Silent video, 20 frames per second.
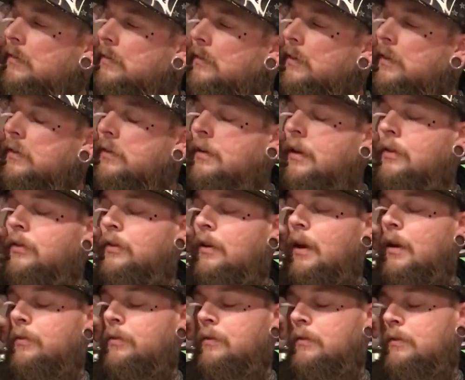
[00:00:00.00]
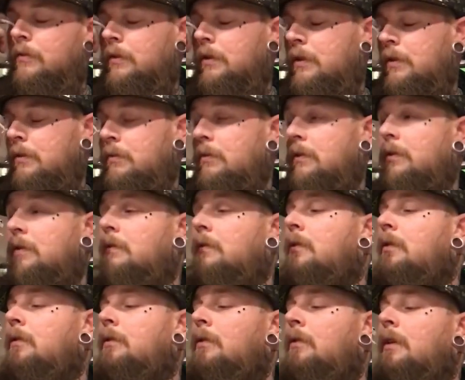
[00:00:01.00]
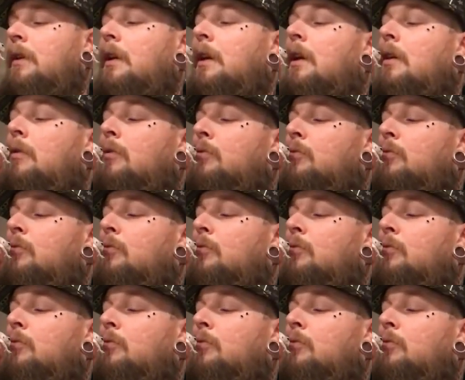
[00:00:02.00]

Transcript: these guys are absolutely cute, as I'll get out.